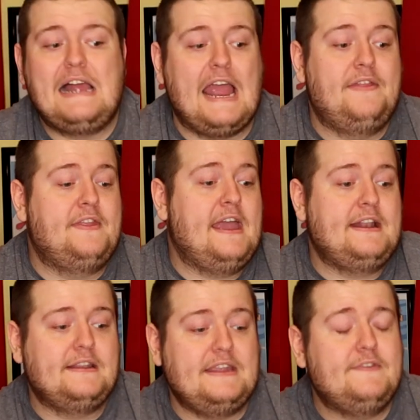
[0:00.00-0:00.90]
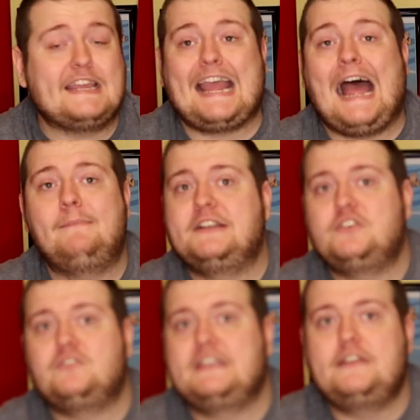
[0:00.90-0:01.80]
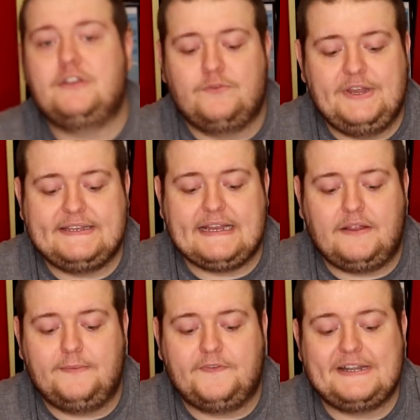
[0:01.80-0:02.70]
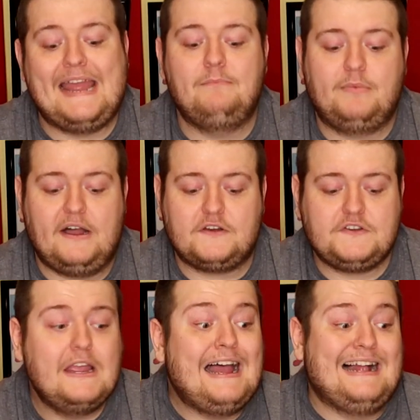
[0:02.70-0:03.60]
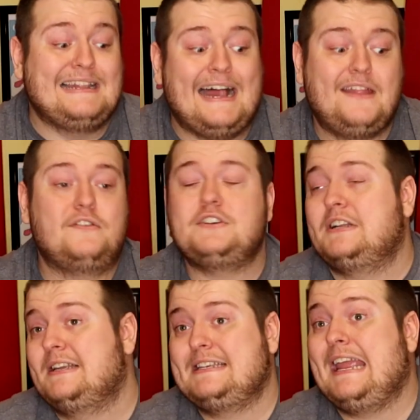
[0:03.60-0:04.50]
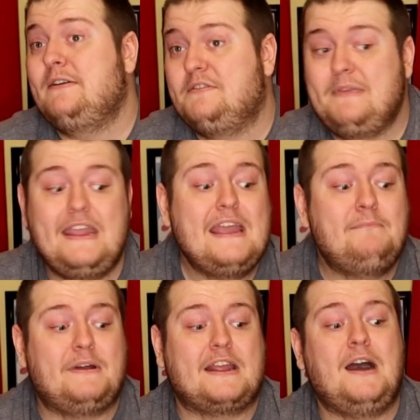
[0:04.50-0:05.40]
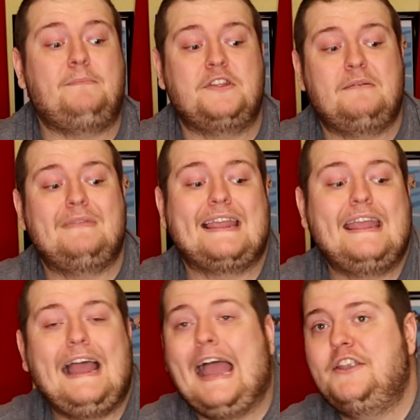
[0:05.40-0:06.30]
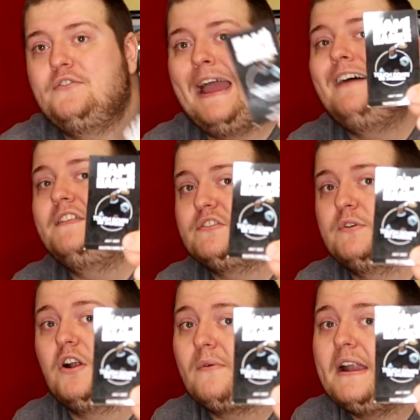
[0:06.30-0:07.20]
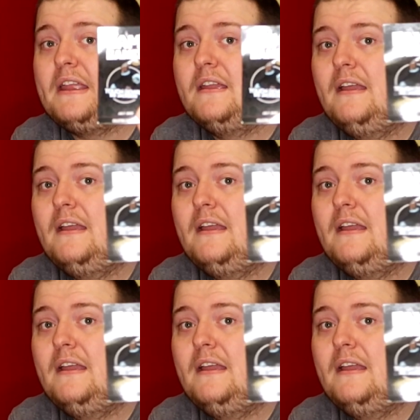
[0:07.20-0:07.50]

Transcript: And then even the commons, usually you can resell them for 10 bucks. A lot of those are going to stay with me, but a couple of them, like, I do have this one already.